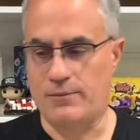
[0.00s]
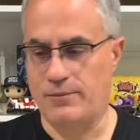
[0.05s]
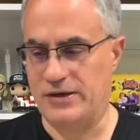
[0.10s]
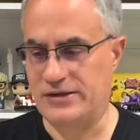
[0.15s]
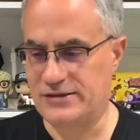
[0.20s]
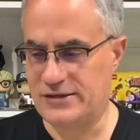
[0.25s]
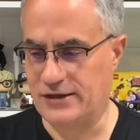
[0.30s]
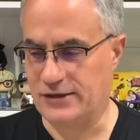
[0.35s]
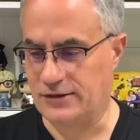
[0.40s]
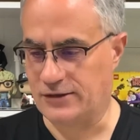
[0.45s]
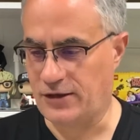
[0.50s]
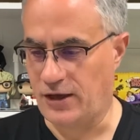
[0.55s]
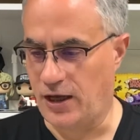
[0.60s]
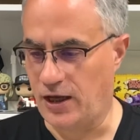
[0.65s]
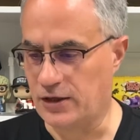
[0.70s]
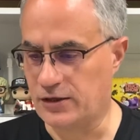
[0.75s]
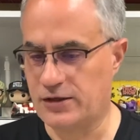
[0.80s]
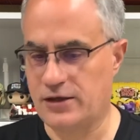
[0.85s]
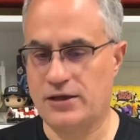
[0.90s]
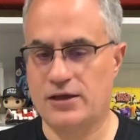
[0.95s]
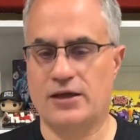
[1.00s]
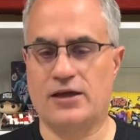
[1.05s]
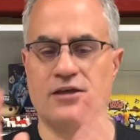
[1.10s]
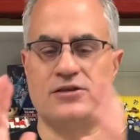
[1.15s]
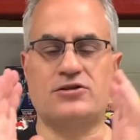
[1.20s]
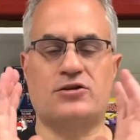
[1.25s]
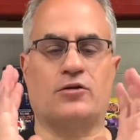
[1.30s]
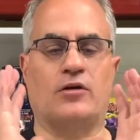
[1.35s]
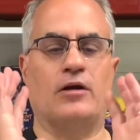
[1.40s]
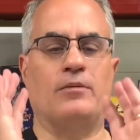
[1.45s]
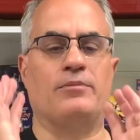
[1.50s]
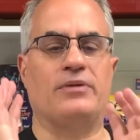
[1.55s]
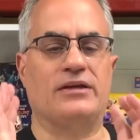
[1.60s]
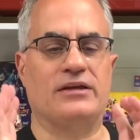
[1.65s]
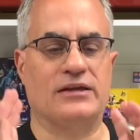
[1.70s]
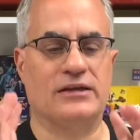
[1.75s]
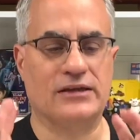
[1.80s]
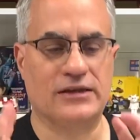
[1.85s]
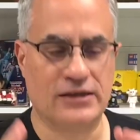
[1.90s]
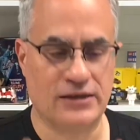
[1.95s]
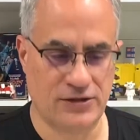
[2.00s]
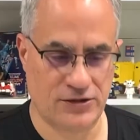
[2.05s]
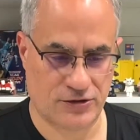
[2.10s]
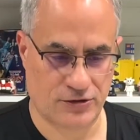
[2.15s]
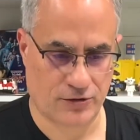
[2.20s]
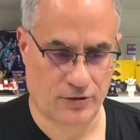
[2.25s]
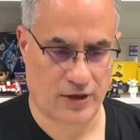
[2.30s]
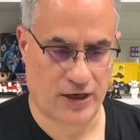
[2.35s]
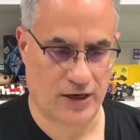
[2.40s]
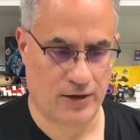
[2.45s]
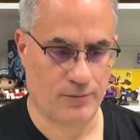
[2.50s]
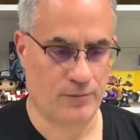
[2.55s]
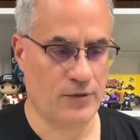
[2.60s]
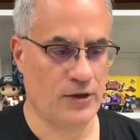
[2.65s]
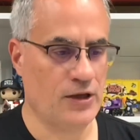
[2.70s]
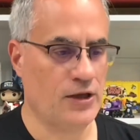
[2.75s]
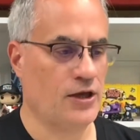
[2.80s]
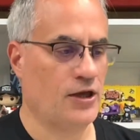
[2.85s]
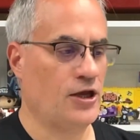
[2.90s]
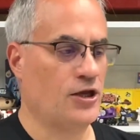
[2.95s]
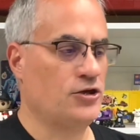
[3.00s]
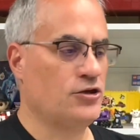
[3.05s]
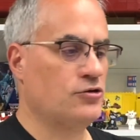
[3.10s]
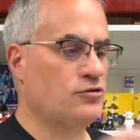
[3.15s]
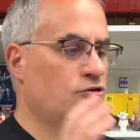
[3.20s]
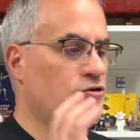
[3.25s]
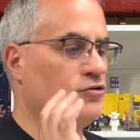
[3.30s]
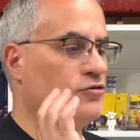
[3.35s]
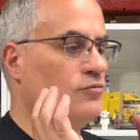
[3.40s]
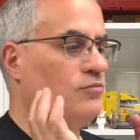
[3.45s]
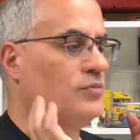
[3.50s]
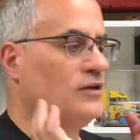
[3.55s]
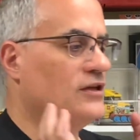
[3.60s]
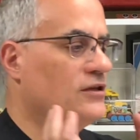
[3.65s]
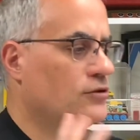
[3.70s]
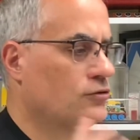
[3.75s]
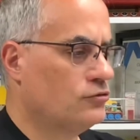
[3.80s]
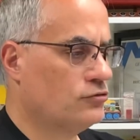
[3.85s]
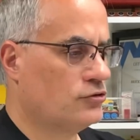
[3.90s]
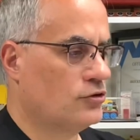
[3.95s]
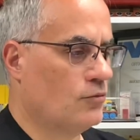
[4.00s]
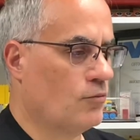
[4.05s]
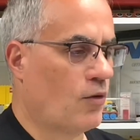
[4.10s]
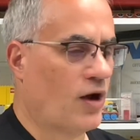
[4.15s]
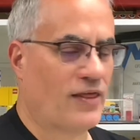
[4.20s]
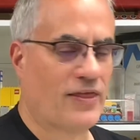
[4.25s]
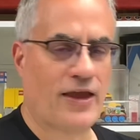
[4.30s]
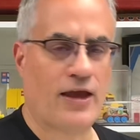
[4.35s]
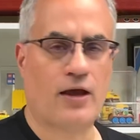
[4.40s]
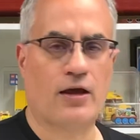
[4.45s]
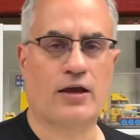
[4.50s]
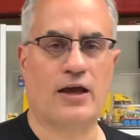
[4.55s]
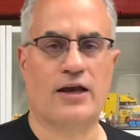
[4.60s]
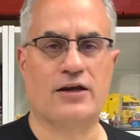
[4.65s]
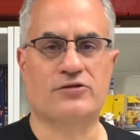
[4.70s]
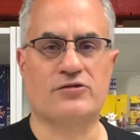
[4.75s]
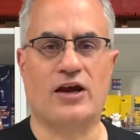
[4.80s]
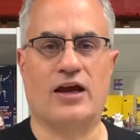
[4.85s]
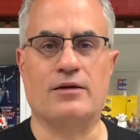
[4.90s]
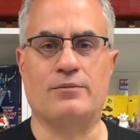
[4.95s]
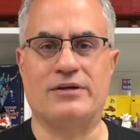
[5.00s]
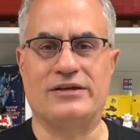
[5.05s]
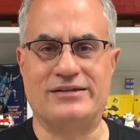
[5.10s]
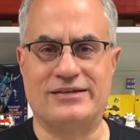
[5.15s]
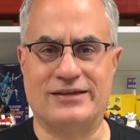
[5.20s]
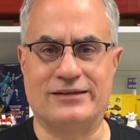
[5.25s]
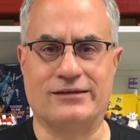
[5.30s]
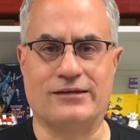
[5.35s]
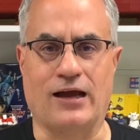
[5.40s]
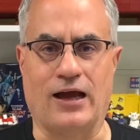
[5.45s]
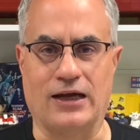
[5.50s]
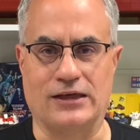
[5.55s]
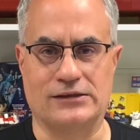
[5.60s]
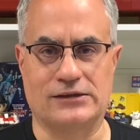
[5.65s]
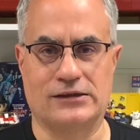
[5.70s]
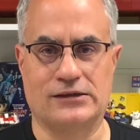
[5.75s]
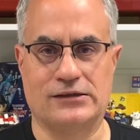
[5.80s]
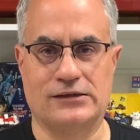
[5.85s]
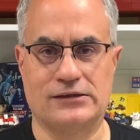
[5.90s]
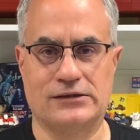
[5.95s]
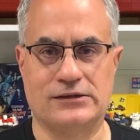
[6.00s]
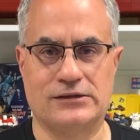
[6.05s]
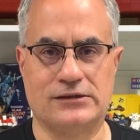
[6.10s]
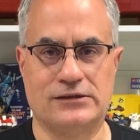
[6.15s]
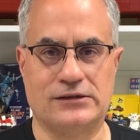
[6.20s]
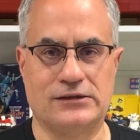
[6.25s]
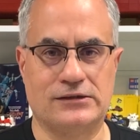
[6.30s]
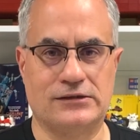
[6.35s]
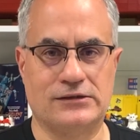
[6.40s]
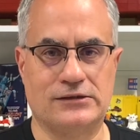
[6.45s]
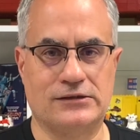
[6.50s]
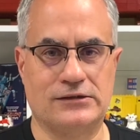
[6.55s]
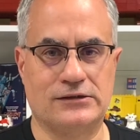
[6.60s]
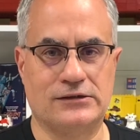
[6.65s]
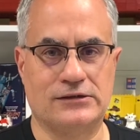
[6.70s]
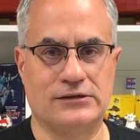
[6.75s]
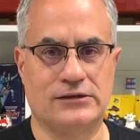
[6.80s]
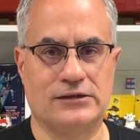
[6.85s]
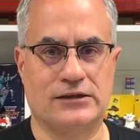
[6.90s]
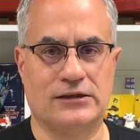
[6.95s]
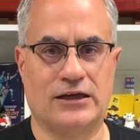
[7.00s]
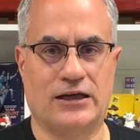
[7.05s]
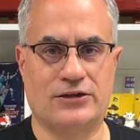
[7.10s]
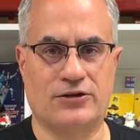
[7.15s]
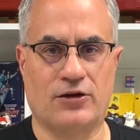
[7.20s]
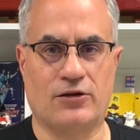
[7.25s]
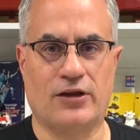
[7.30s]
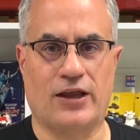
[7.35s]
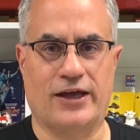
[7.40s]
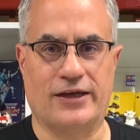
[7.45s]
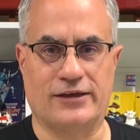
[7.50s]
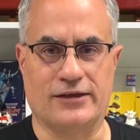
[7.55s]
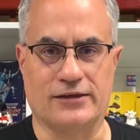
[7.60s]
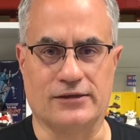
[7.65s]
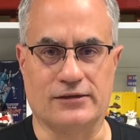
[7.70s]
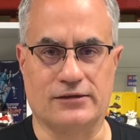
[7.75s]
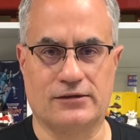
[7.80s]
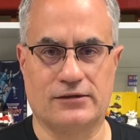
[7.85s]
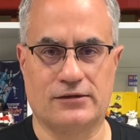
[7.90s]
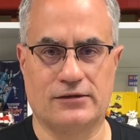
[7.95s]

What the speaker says: be TikTok, Instagram be Instagram, and YouTube be YouTube? Why they all got to try to be TikTok? I don't like it.